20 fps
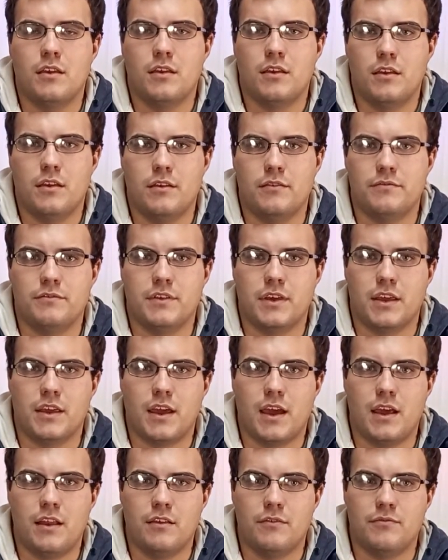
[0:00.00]
if they
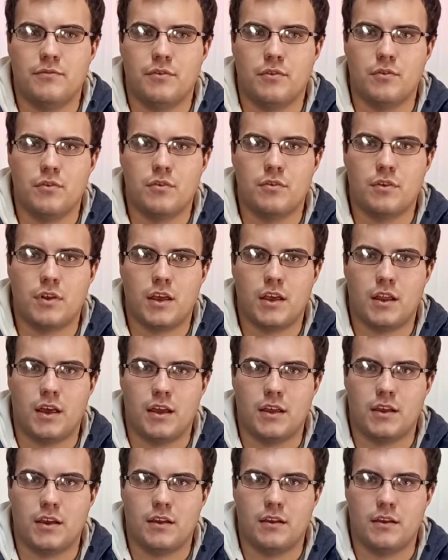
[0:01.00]
can't afford
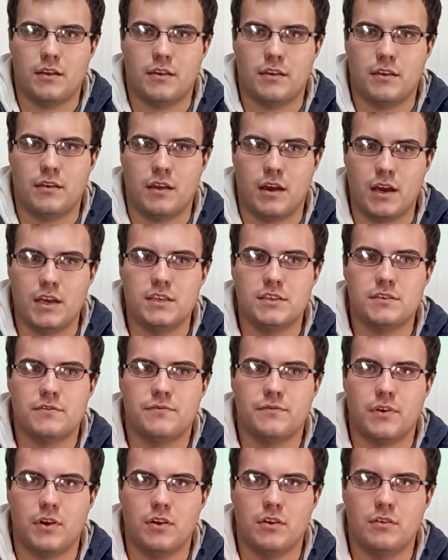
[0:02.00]
like a nice
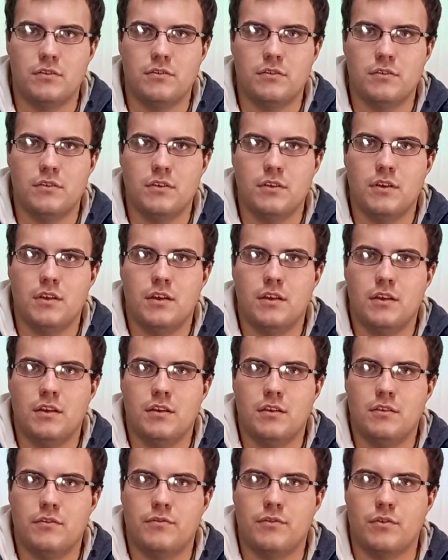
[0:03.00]
phone
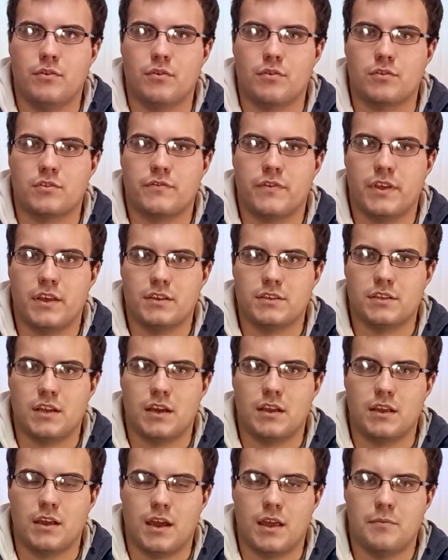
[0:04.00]
for things
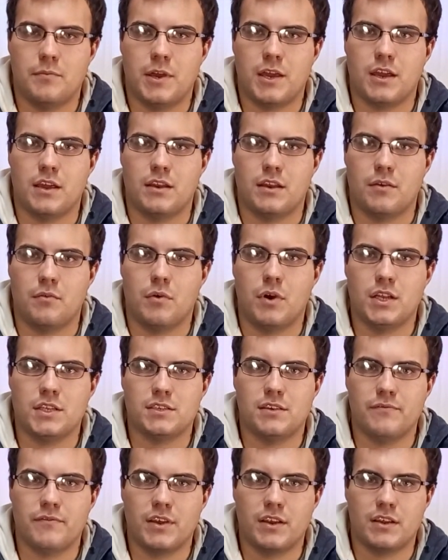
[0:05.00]
like gaming and they want
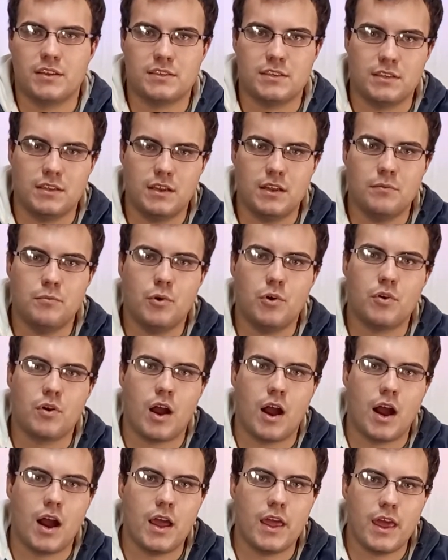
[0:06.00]
something that's a little more
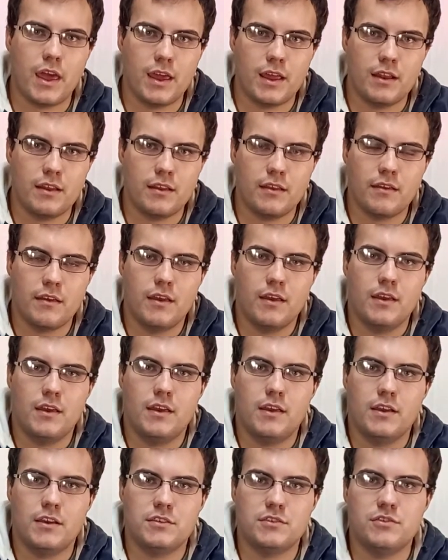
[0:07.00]
high-end,
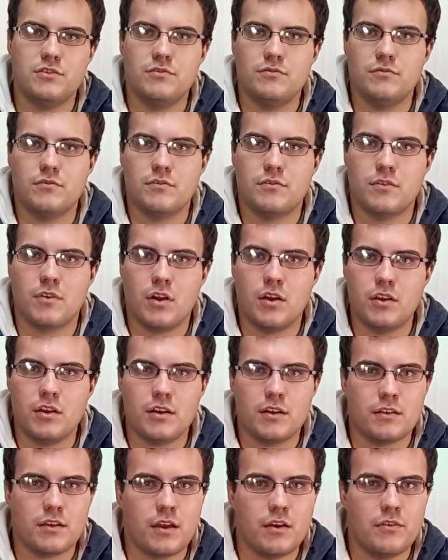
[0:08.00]
is to rather
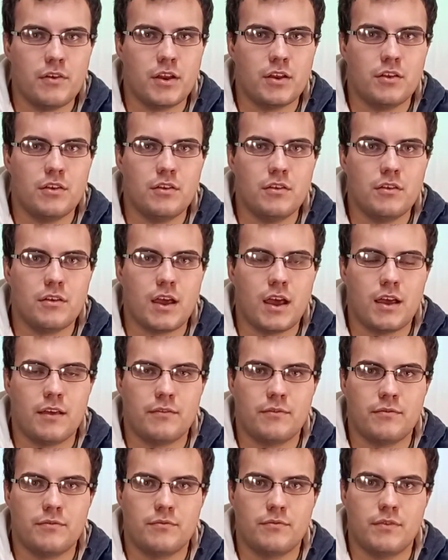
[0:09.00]
go and look at
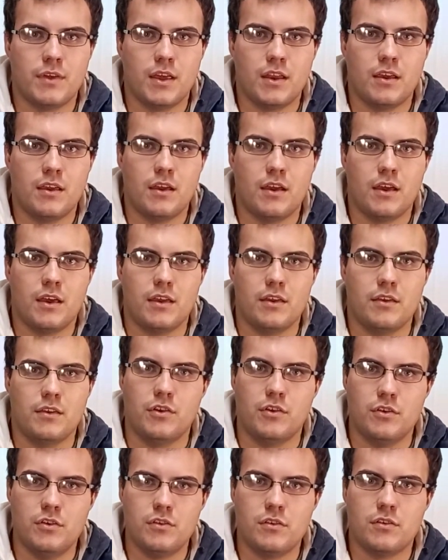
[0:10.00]
getting a
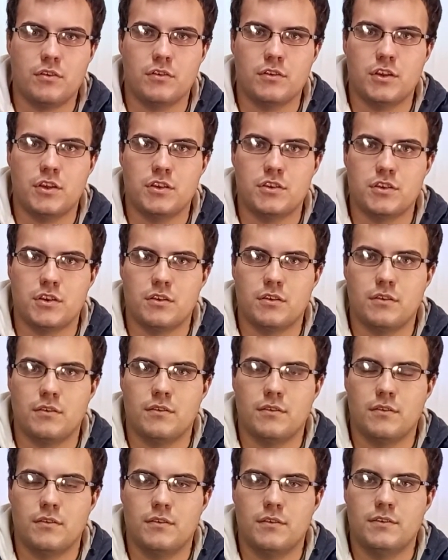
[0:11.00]
good condition
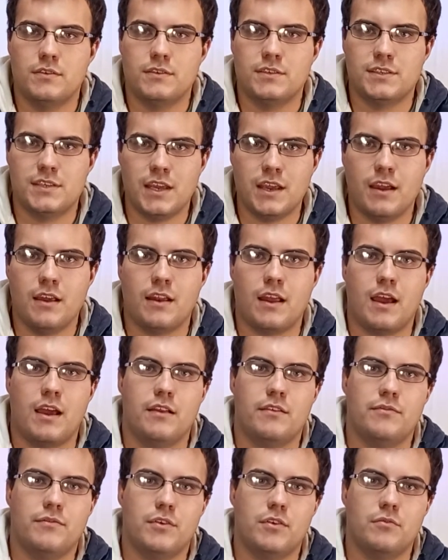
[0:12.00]

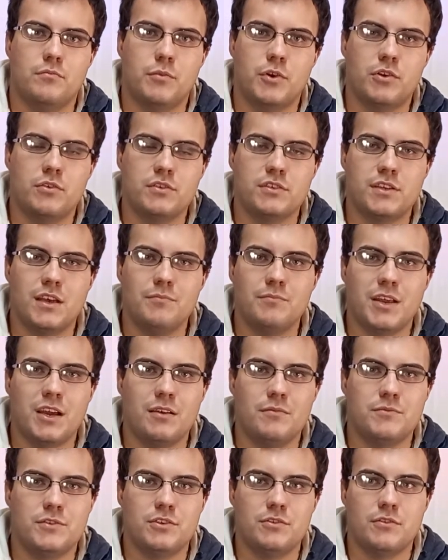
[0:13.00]
second-hand phone, because
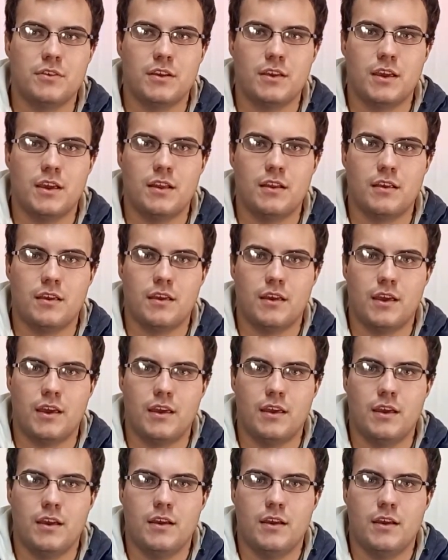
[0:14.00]
sometimes you can get a